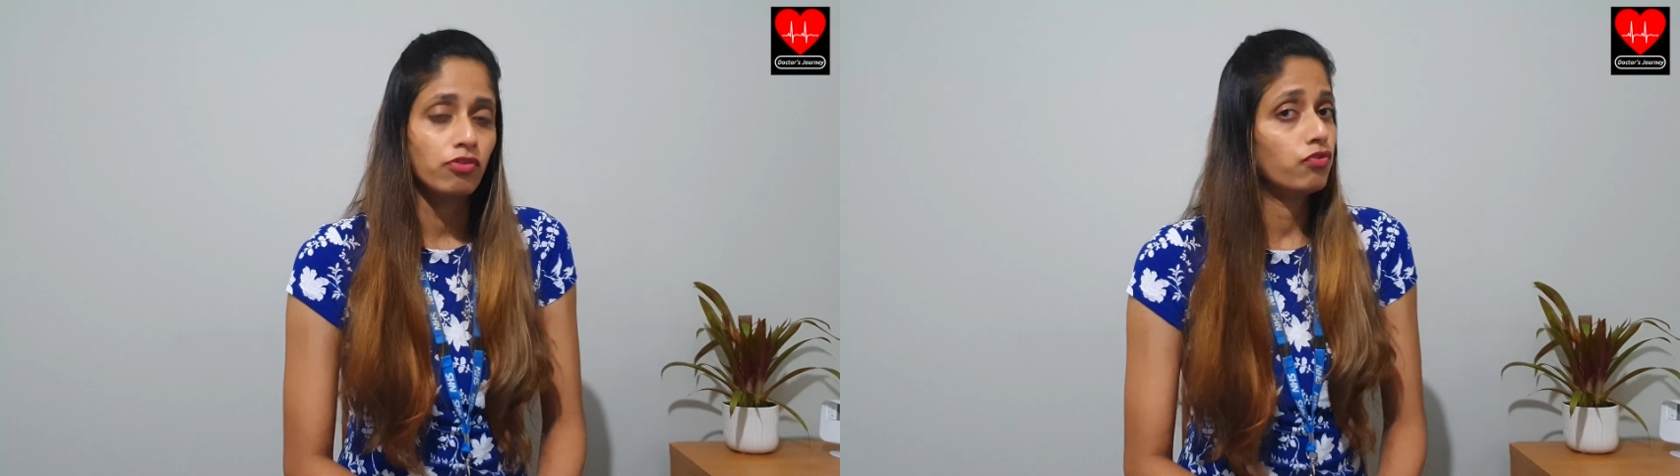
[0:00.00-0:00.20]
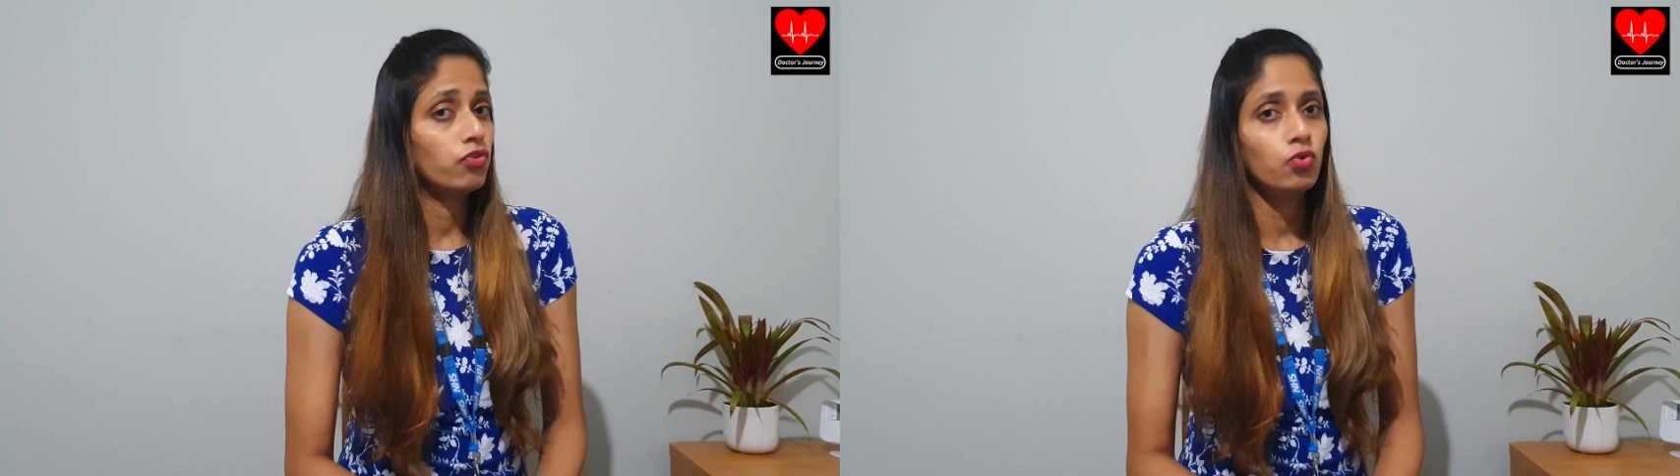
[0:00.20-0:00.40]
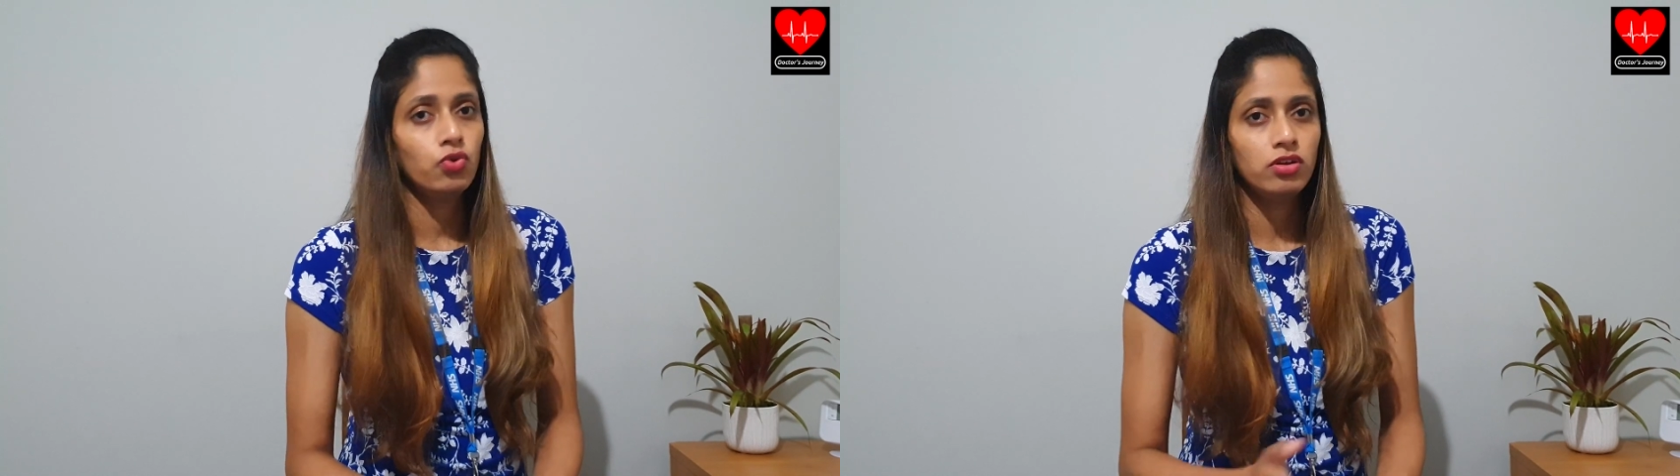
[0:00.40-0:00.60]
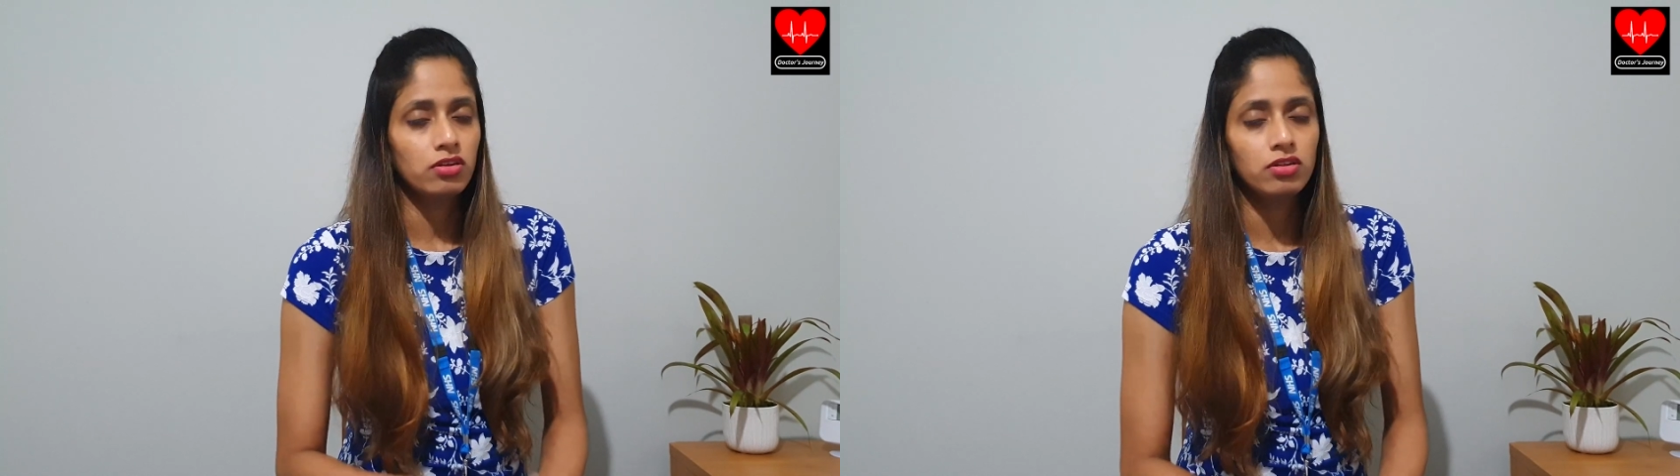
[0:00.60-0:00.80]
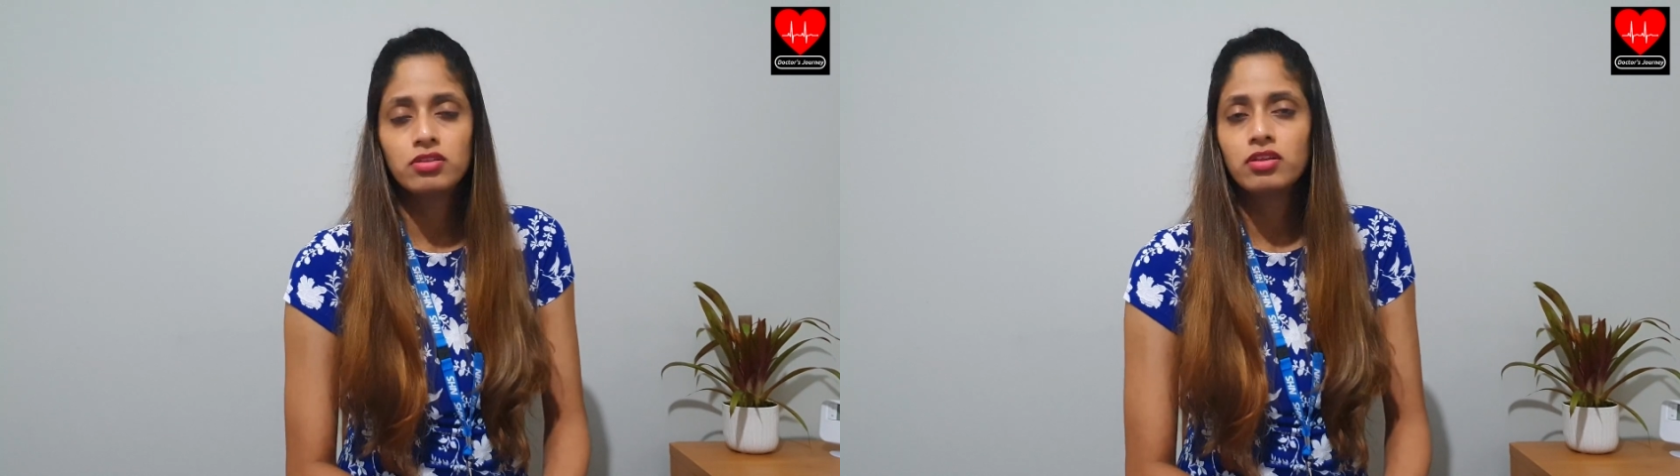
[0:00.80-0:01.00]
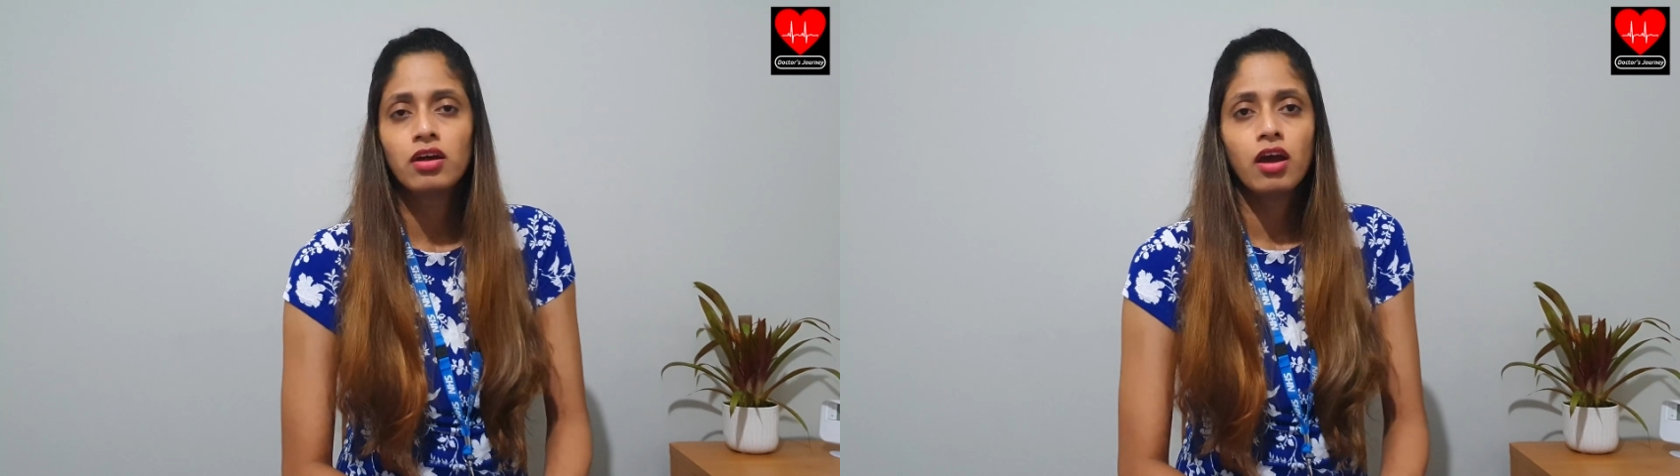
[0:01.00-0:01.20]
for a few years,